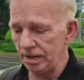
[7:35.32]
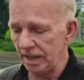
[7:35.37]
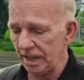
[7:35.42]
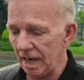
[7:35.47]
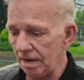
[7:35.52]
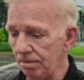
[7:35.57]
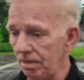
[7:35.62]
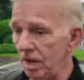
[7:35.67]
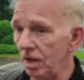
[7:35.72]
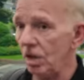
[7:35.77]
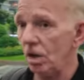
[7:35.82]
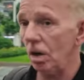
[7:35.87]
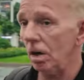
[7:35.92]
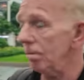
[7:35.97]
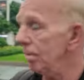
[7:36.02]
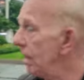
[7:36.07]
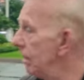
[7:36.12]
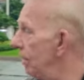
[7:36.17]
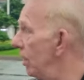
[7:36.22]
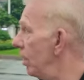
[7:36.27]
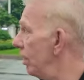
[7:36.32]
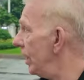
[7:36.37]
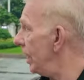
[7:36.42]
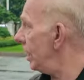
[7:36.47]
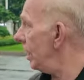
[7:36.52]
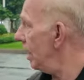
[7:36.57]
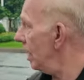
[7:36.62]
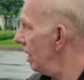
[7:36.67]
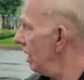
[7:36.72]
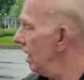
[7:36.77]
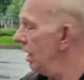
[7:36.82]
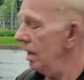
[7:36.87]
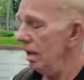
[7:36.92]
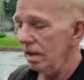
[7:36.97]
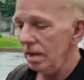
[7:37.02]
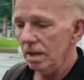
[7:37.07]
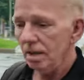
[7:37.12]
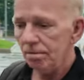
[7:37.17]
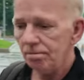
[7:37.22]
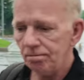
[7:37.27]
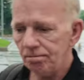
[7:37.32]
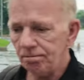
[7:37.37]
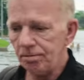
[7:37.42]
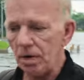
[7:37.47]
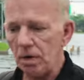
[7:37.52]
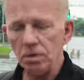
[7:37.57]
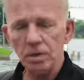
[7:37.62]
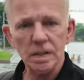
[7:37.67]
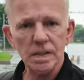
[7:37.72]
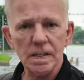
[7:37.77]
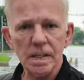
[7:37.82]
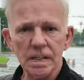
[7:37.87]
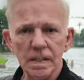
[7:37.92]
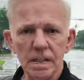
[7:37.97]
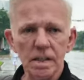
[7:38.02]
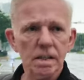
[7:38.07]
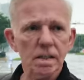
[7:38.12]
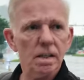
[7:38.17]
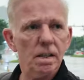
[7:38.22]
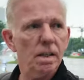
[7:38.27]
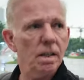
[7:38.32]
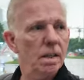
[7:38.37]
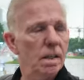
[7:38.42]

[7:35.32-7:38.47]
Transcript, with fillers: to keep the economy moving, build the cities,